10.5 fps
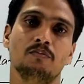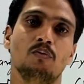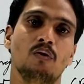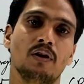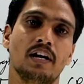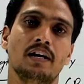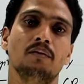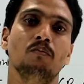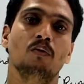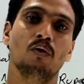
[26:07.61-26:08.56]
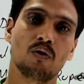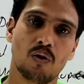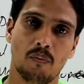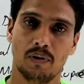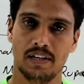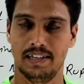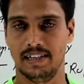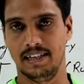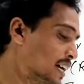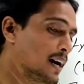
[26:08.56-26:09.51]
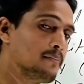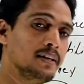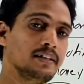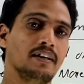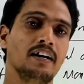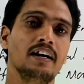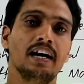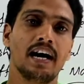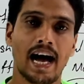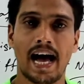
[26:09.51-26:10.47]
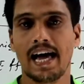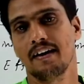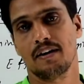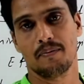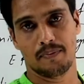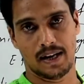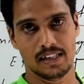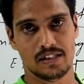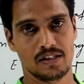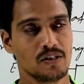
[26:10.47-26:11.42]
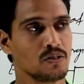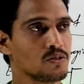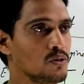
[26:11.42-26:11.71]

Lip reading: more and more commodity having the higher price.